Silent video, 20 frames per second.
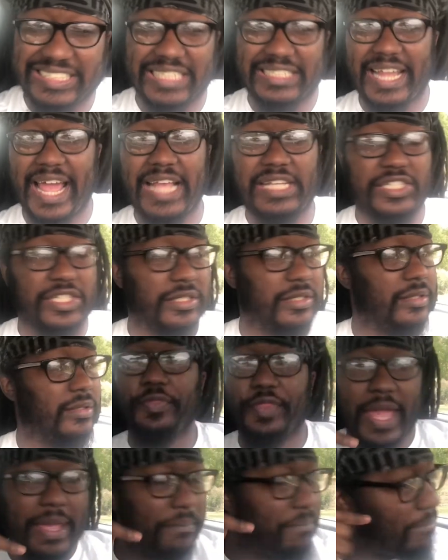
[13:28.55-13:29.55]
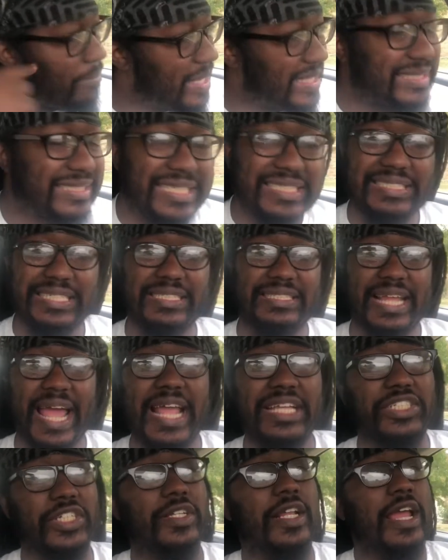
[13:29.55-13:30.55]
sedation. They missed his
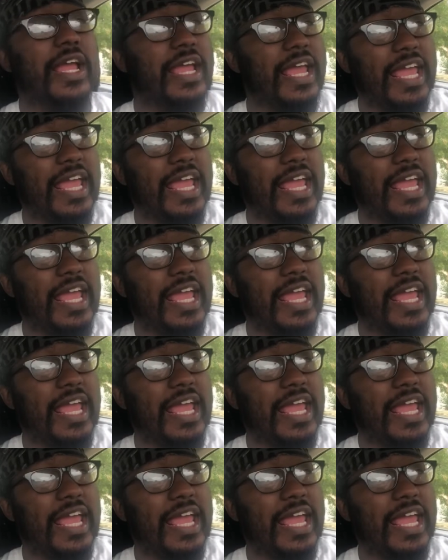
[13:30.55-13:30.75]
sedation.